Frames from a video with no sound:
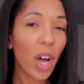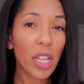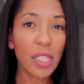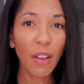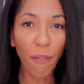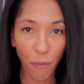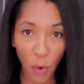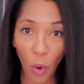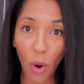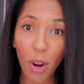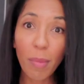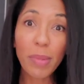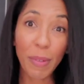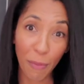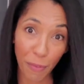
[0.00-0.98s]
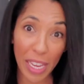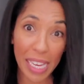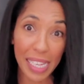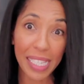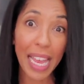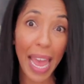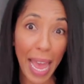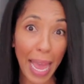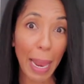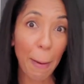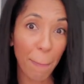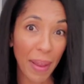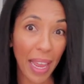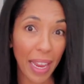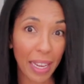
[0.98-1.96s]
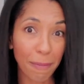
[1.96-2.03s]
Deformed feet and
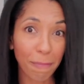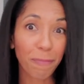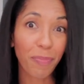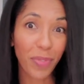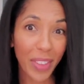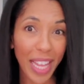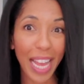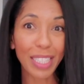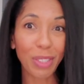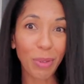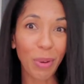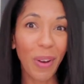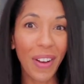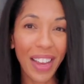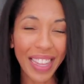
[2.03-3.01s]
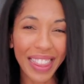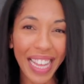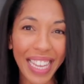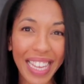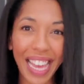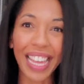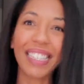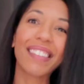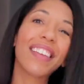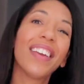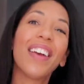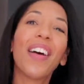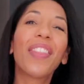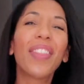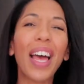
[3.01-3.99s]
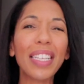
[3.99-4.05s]
pain. That's what they get.
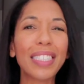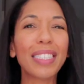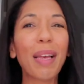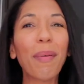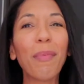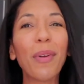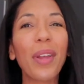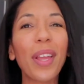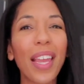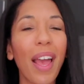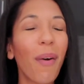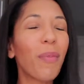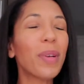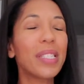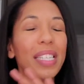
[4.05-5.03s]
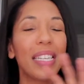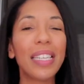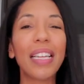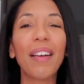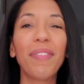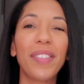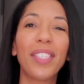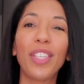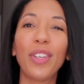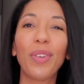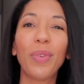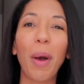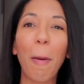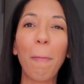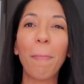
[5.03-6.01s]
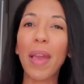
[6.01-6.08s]
That summary was enough to
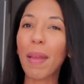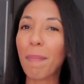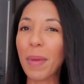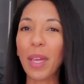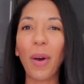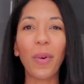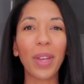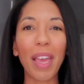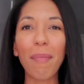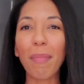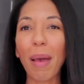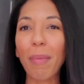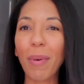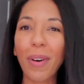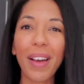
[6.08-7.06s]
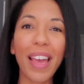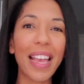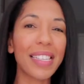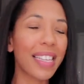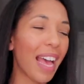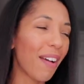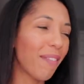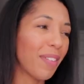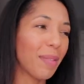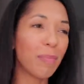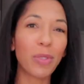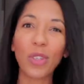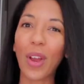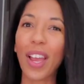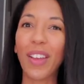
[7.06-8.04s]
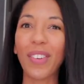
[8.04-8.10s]
make me go get my boys, have them
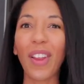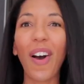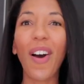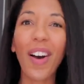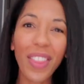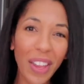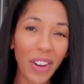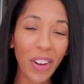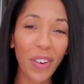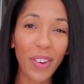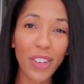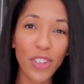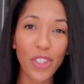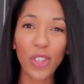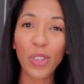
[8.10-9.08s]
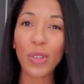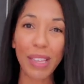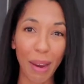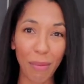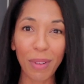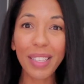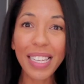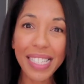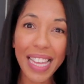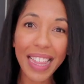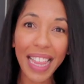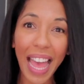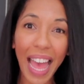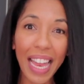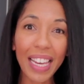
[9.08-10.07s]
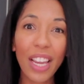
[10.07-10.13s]
try on all their current shoes. I really did
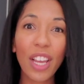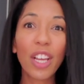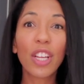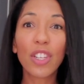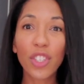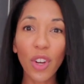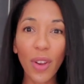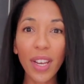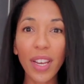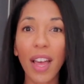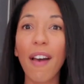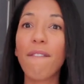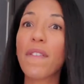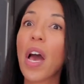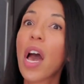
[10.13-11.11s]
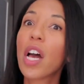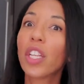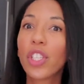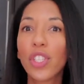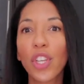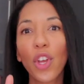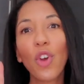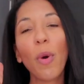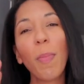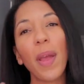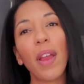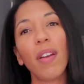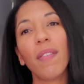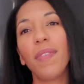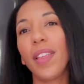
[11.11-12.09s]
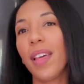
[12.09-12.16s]
that. Sure enough, 2
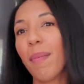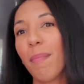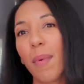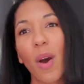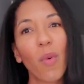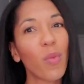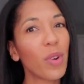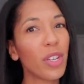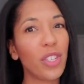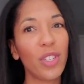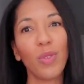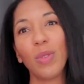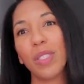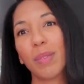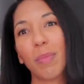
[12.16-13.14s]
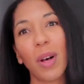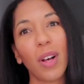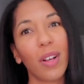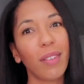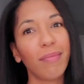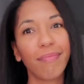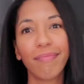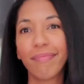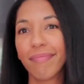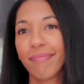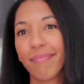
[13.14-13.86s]
pair of them were too small.